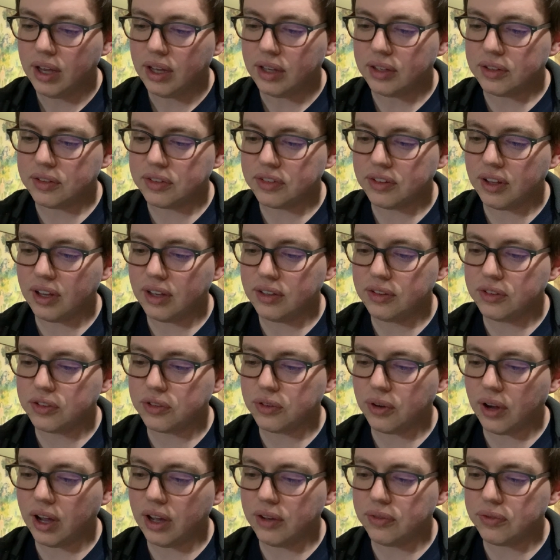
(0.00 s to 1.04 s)
Instead,
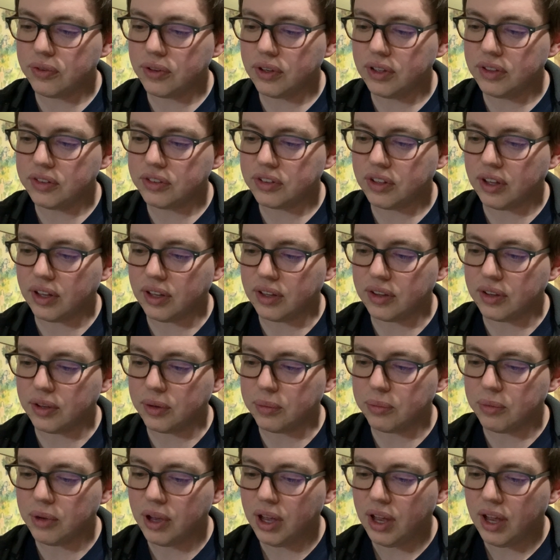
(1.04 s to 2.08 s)
strive for his
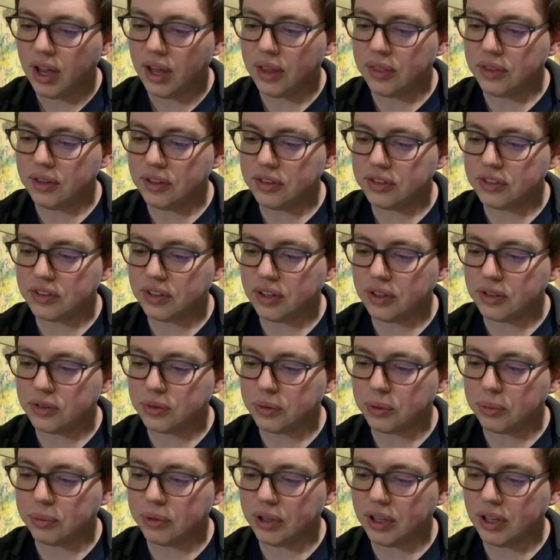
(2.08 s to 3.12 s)
kingdom, and these things
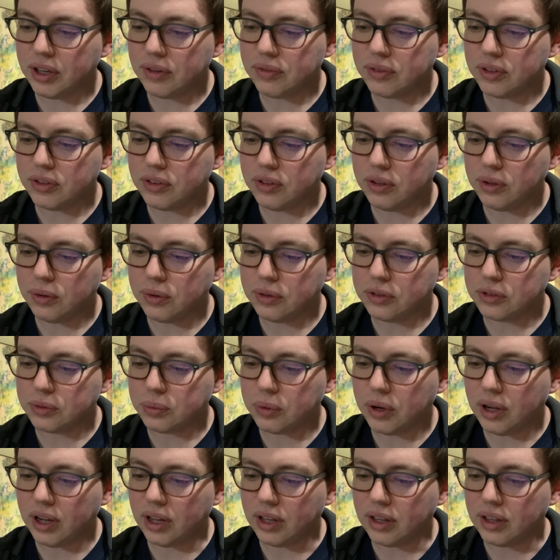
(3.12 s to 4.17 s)
will be given to you as
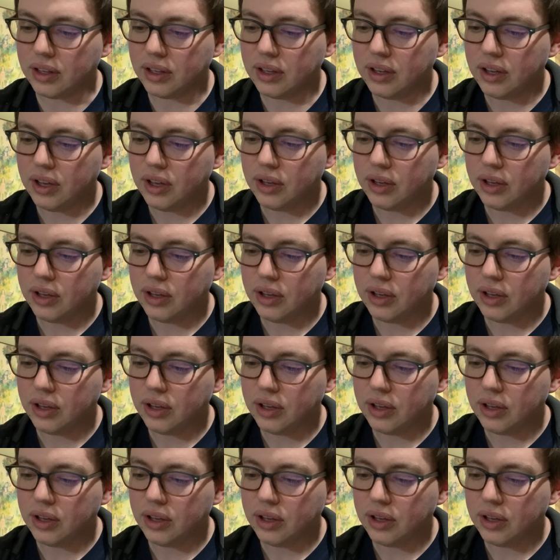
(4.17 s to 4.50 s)
well.